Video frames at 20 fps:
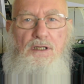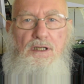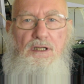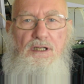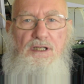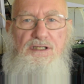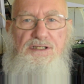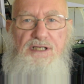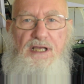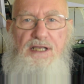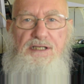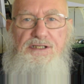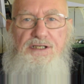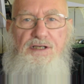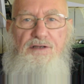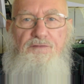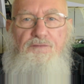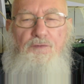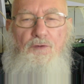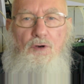he's
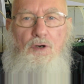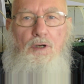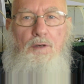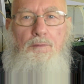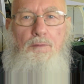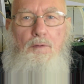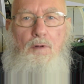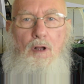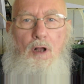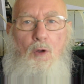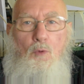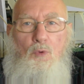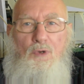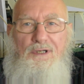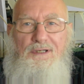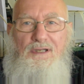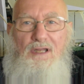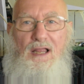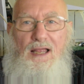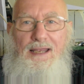asking for a
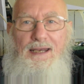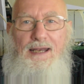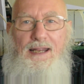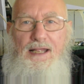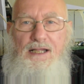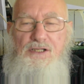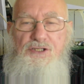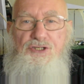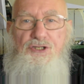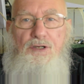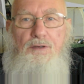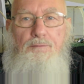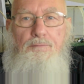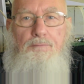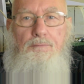one-line answer,